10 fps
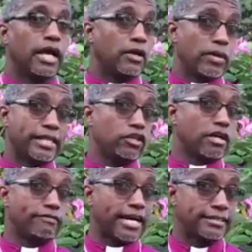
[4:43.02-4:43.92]
And whether you
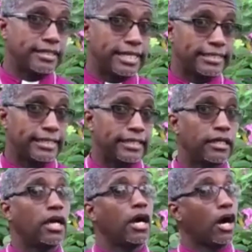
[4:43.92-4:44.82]
are vaccinated
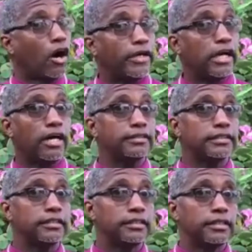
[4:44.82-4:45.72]
or not,
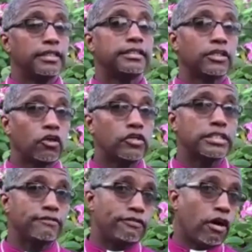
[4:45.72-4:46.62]
to
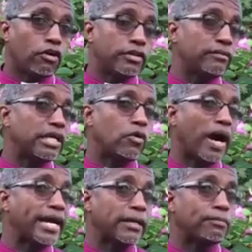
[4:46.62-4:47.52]
closely follow the
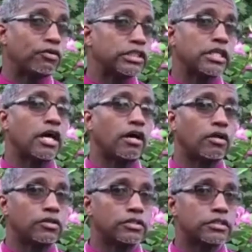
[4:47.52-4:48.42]
required
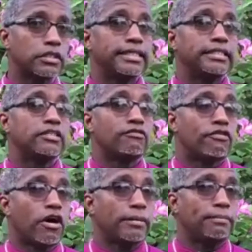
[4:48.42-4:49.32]
protocols to
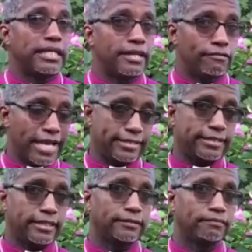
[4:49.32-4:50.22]
avoid being
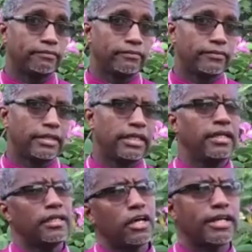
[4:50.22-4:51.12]
infected.
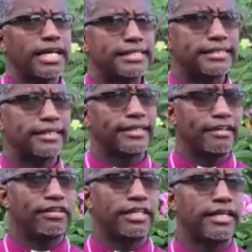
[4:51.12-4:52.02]
God has
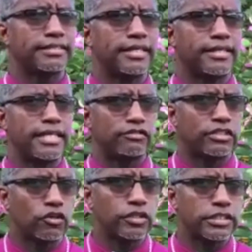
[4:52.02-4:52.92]
given us these
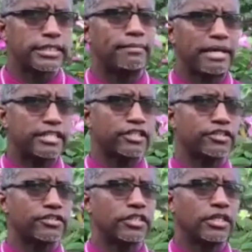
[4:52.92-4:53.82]
resources and
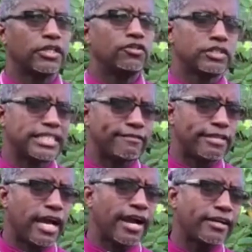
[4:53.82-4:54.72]
measures to
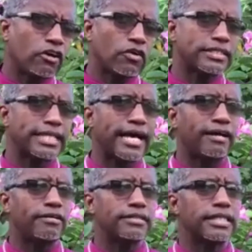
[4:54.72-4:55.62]
safeguard
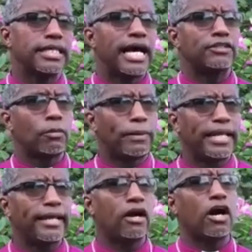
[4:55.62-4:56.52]
ourselves and to
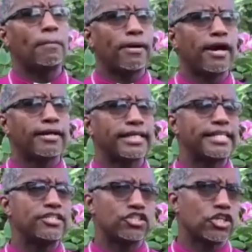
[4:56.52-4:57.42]
play our part in
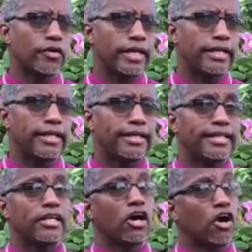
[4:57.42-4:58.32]
ensuring
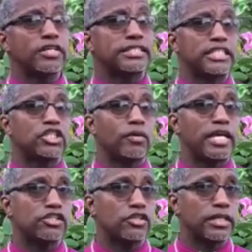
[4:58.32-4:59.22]
that our
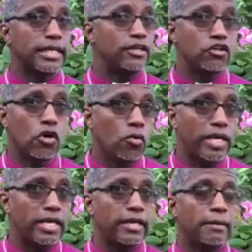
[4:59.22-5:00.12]
situation in no
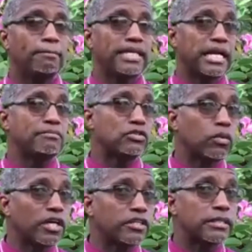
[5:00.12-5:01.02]
way becomes
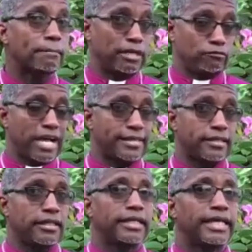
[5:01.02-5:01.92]
worse, but
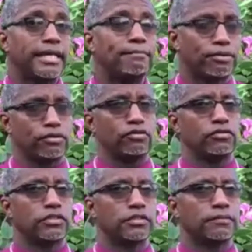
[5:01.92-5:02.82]
rather
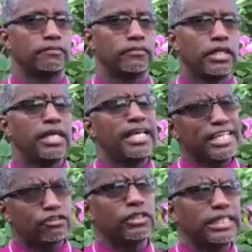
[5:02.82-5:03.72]
improves. He
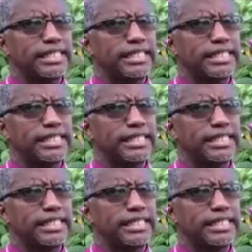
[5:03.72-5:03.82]
truly